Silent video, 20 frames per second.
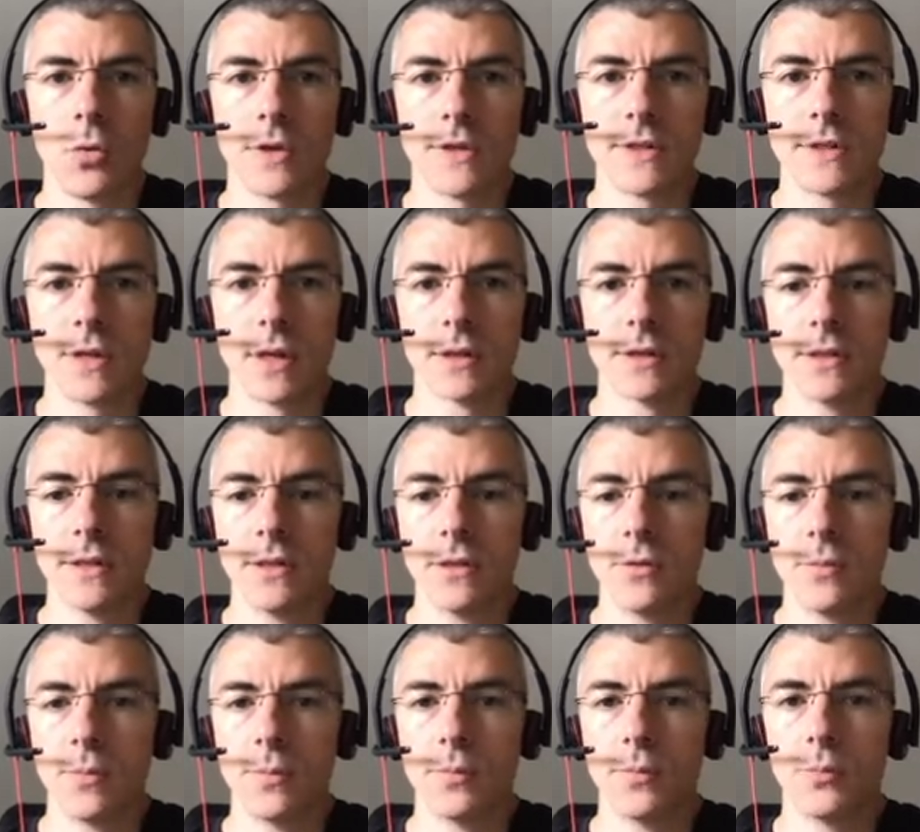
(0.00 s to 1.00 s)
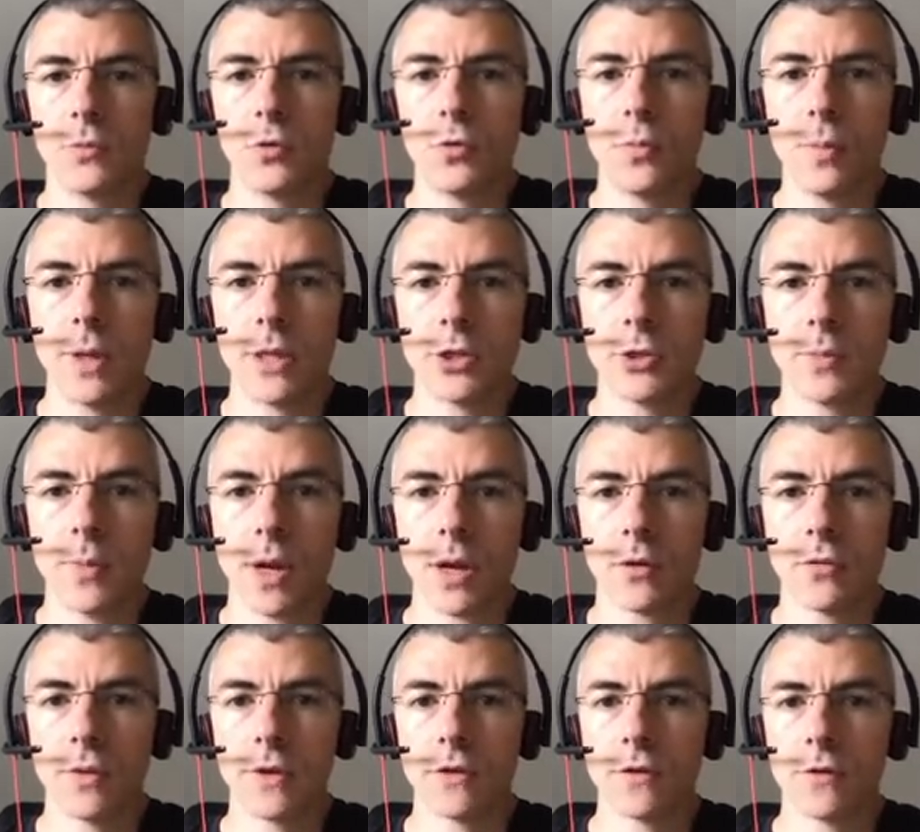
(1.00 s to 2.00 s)
We started to
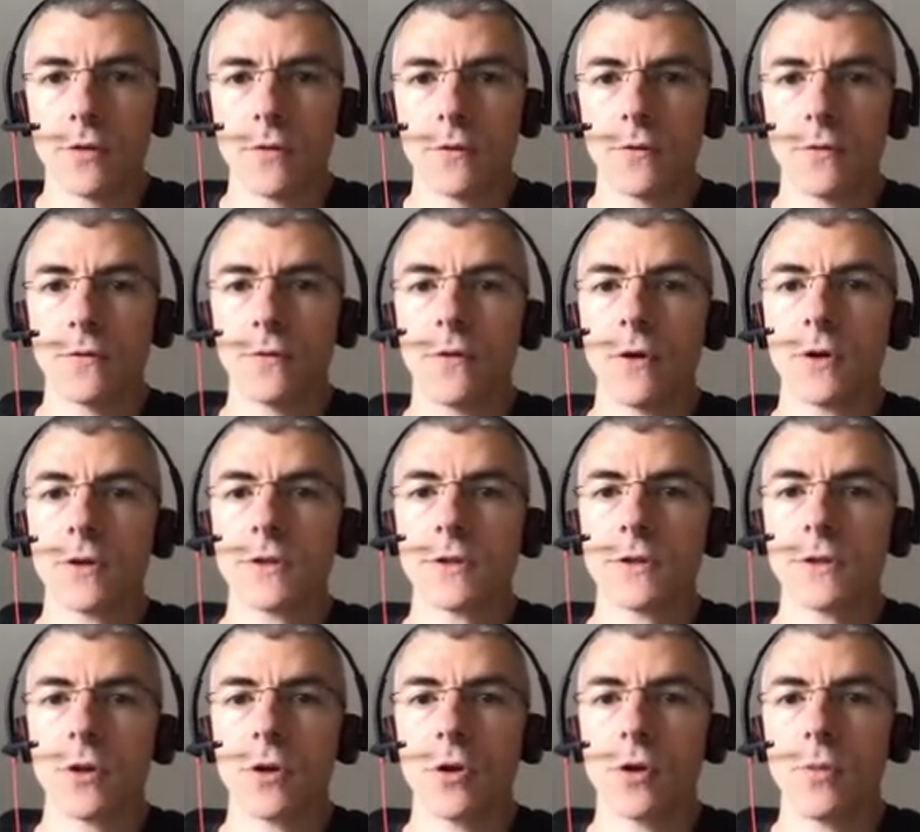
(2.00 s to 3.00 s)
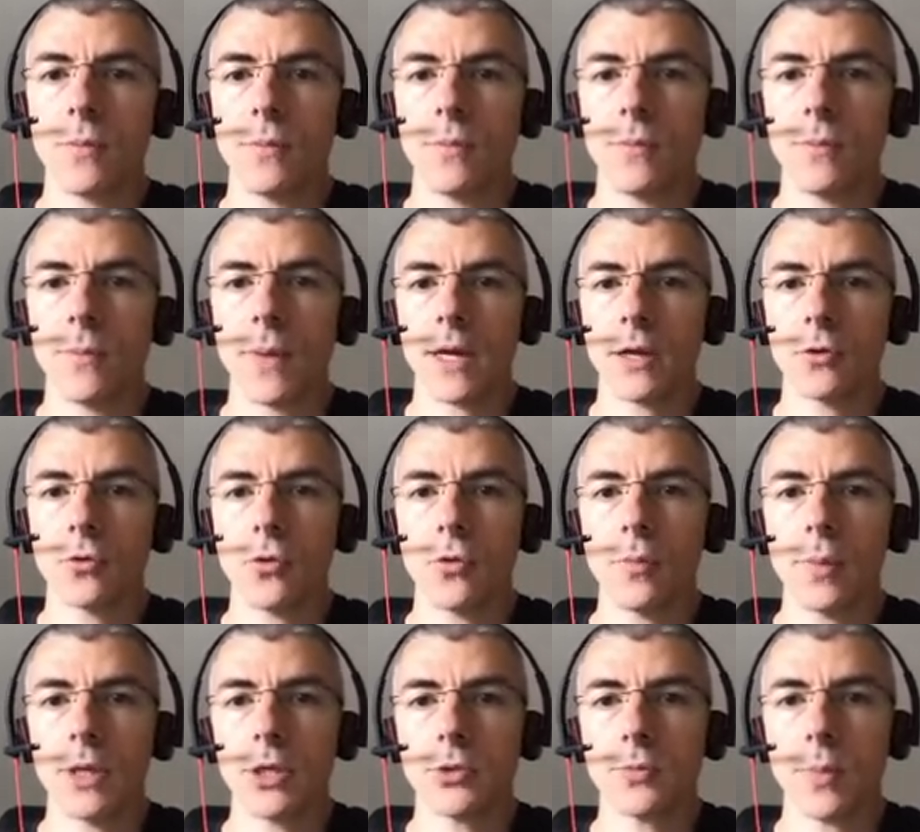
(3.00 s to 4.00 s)
benchmark with the first um, micro
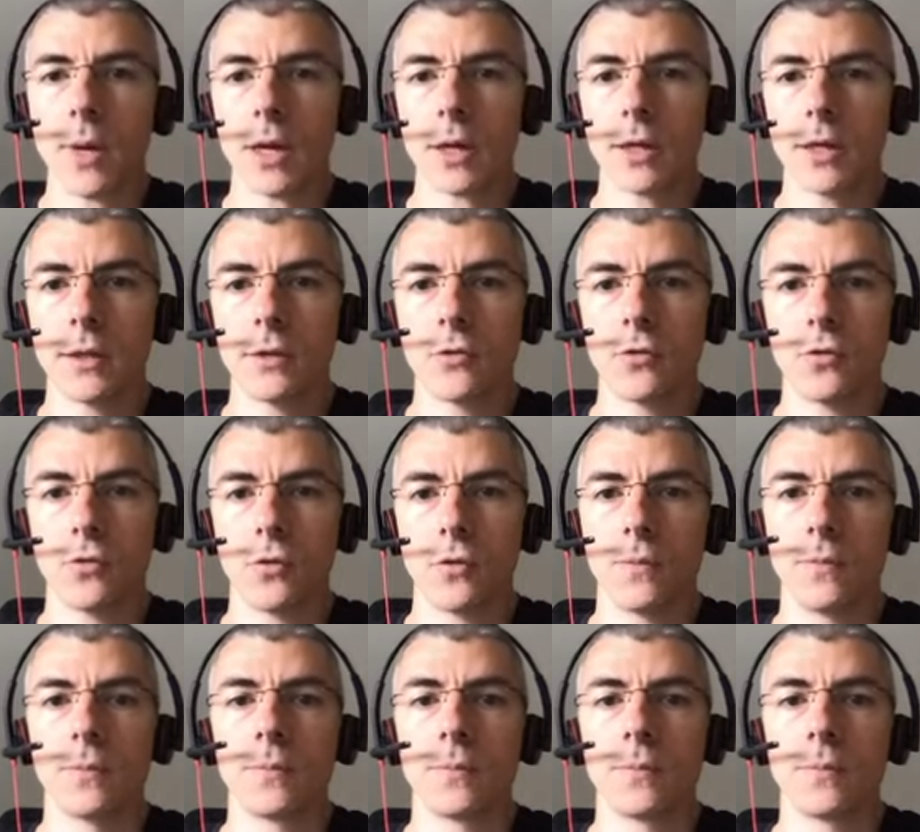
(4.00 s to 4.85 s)
benchmarking tool.